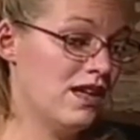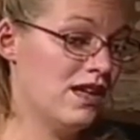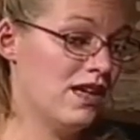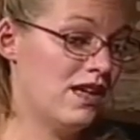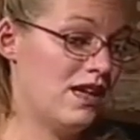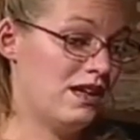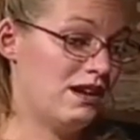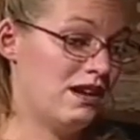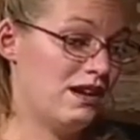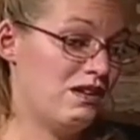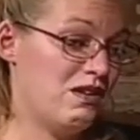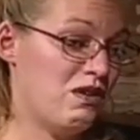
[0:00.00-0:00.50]

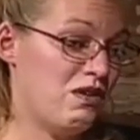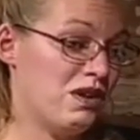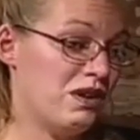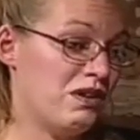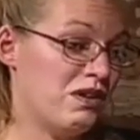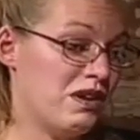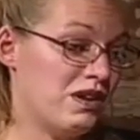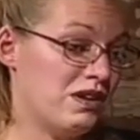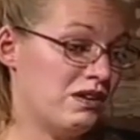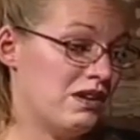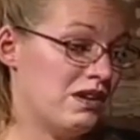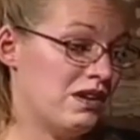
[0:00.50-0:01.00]
And I know
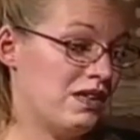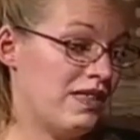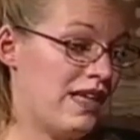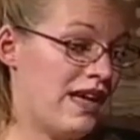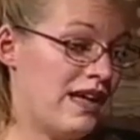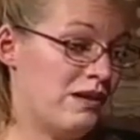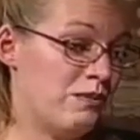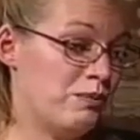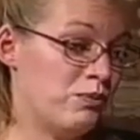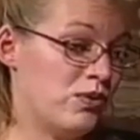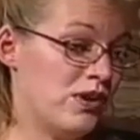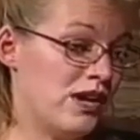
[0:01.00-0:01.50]
you're under a
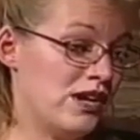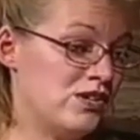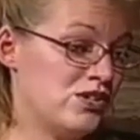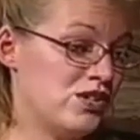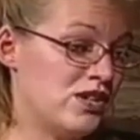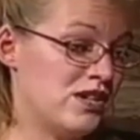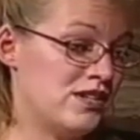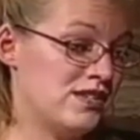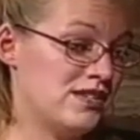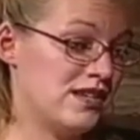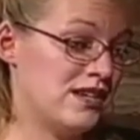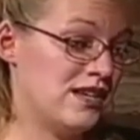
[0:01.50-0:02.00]
lot of
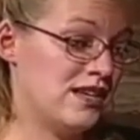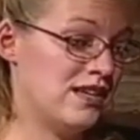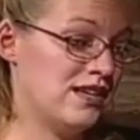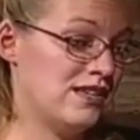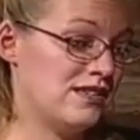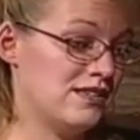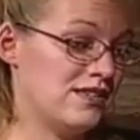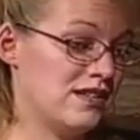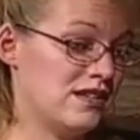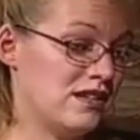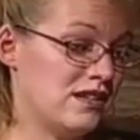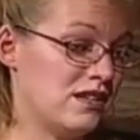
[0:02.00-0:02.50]
pressure as it
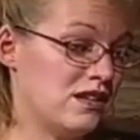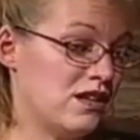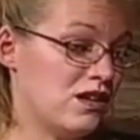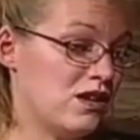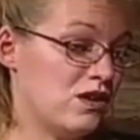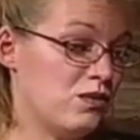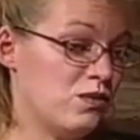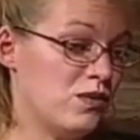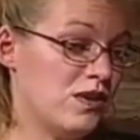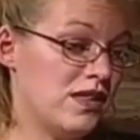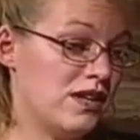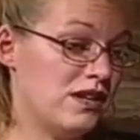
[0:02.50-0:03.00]
is, and
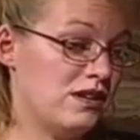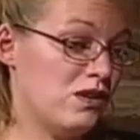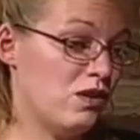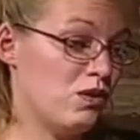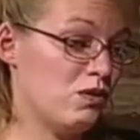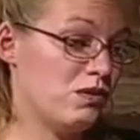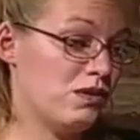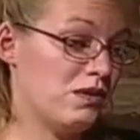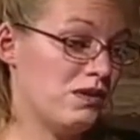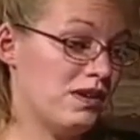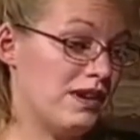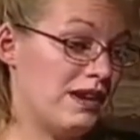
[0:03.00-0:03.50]
you really
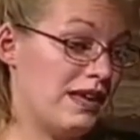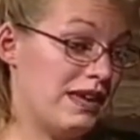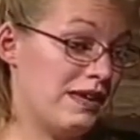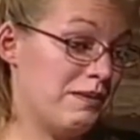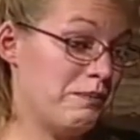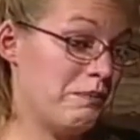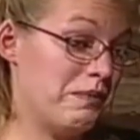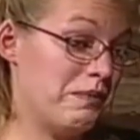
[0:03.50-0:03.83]
don't need